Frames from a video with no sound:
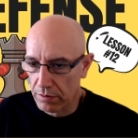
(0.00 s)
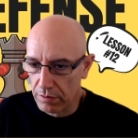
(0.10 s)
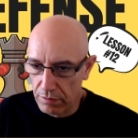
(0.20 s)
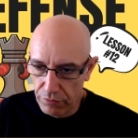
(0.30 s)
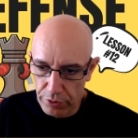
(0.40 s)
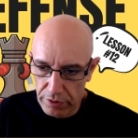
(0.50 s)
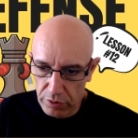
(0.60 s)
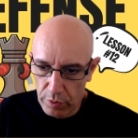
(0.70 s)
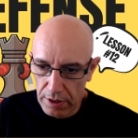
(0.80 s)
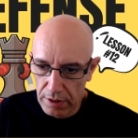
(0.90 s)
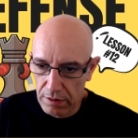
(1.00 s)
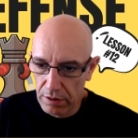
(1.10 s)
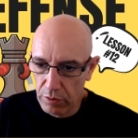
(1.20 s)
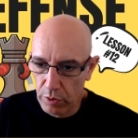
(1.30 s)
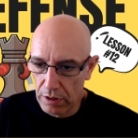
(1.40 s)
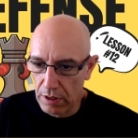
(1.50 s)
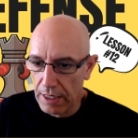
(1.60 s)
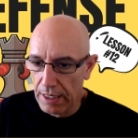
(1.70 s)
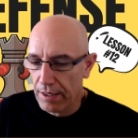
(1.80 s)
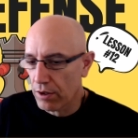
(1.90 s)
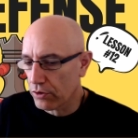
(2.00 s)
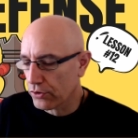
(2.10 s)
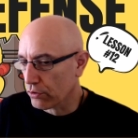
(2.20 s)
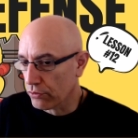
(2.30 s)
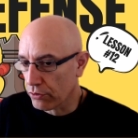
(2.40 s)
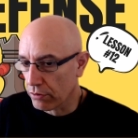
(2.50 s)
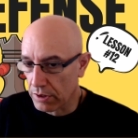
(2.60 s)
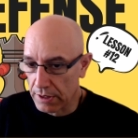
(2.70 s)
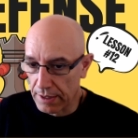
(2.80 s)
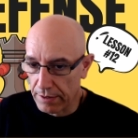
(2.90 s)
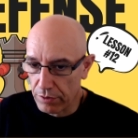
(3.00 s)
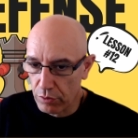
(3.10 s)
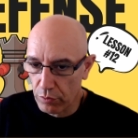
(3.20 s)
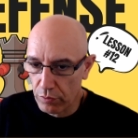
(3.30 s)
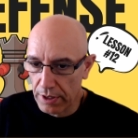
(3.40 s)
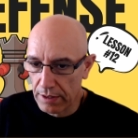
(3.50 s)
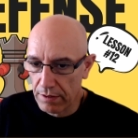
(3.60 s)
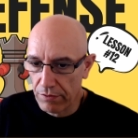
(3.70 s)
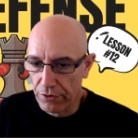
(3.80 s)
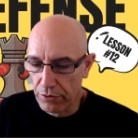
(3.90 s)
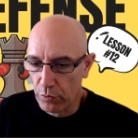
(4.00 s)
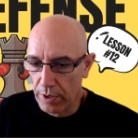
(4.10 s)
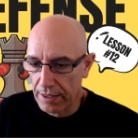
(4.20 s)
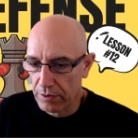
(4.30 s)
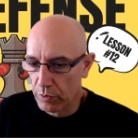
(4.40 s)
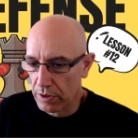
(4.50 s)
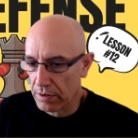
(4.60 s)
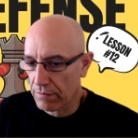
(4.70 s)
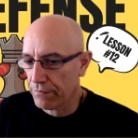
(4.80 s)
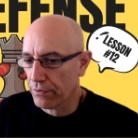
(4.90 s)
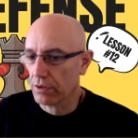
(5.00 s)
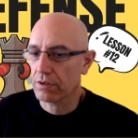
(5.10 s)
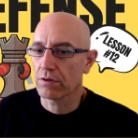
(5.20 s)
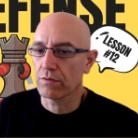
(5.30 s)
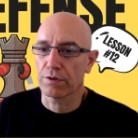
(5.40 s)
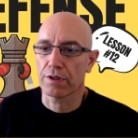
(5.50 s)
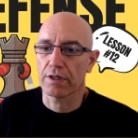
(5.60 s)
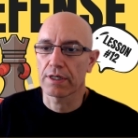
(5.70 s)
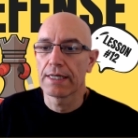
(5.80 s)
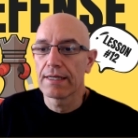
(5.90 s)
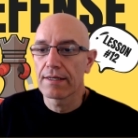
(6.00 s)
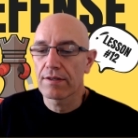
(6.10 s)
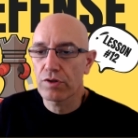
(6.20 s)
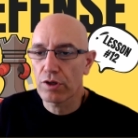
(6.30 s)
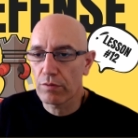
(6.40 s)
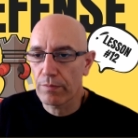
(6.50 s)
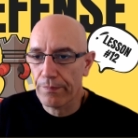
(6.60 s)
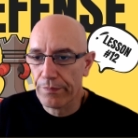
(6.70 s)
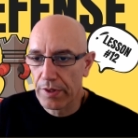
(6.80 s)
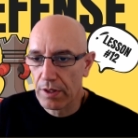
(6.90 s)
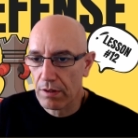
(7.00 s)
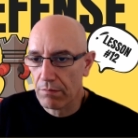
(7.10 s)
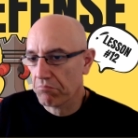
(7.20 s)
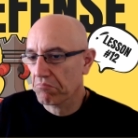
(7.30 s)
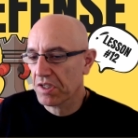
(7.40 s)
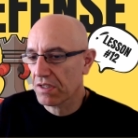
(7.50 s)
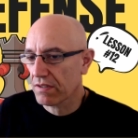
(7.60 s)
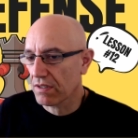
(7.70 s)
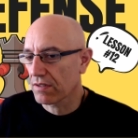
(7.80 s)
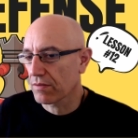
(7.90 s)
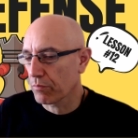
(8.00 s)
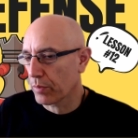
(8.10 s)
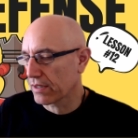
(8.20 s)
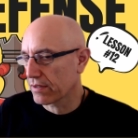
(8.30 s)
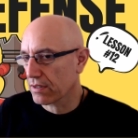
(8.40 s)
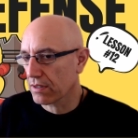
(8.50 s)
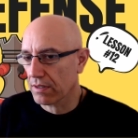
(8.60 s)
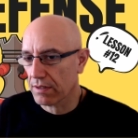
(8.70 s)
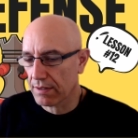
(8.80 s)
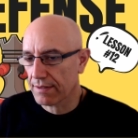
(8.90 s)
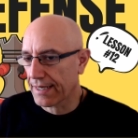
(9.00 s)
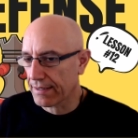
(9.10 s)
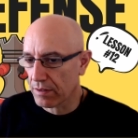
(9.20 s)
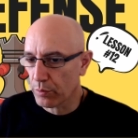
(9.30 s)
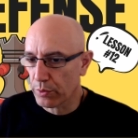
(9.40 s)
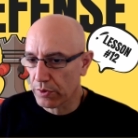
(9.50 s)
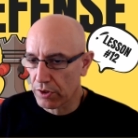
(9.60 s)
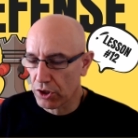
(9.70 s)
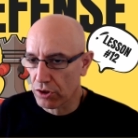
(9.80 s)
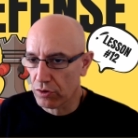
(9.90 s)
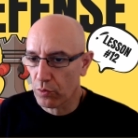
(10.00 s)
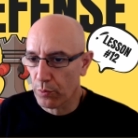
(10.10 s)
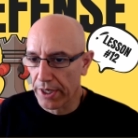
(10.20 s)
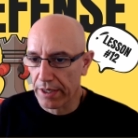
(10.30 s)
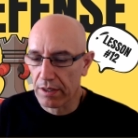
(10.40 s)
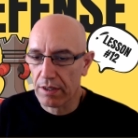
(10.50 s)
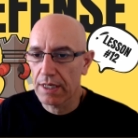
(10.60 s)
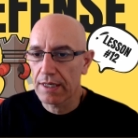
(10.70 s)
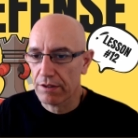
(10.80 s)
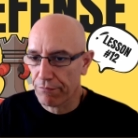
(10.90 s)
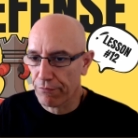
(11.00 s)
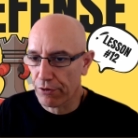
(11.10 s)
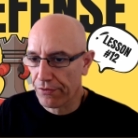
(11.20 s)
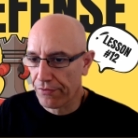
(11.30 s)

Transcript: three squares, the queen also controlling another two, then a third one with a fork over here. So this is basically the starting position to break the fourth